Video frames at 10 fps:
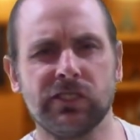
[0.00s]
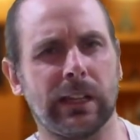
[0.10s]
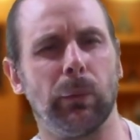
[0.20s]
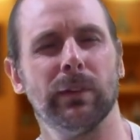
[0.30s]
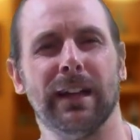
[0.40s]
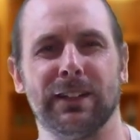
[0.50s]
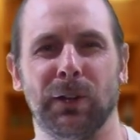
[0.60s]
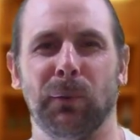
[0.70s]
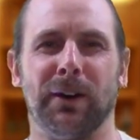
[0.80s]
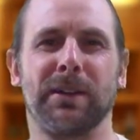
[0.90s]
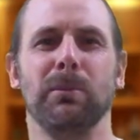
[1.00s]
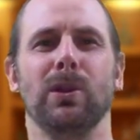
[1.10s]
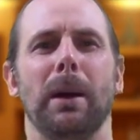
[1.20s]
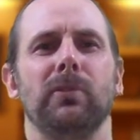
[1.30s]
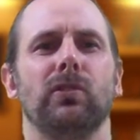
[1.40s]
I would like to welcome
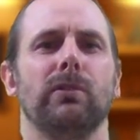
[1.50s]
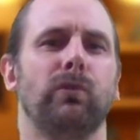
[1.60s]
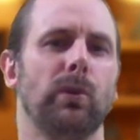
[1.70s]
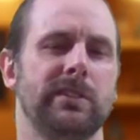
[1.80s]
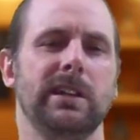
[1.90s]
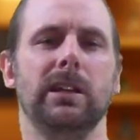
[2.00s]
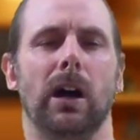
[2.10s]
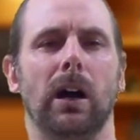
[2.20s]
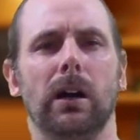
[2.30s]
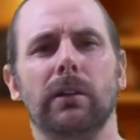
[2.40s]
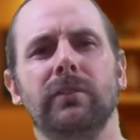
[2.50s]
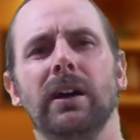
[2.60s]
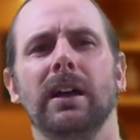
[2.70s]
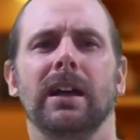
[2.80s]
you to episode 14 of